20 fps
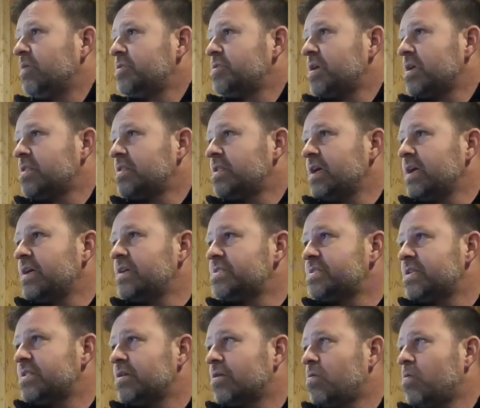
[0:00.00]
which I think
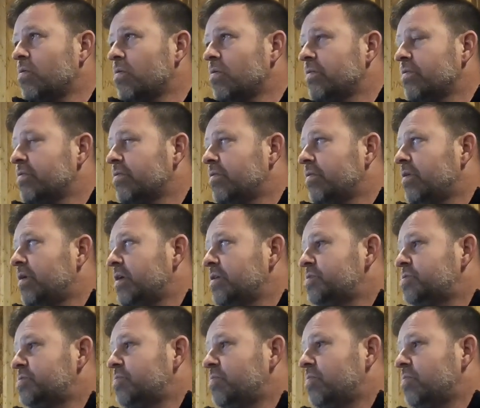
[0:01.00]
is at the corner of the garage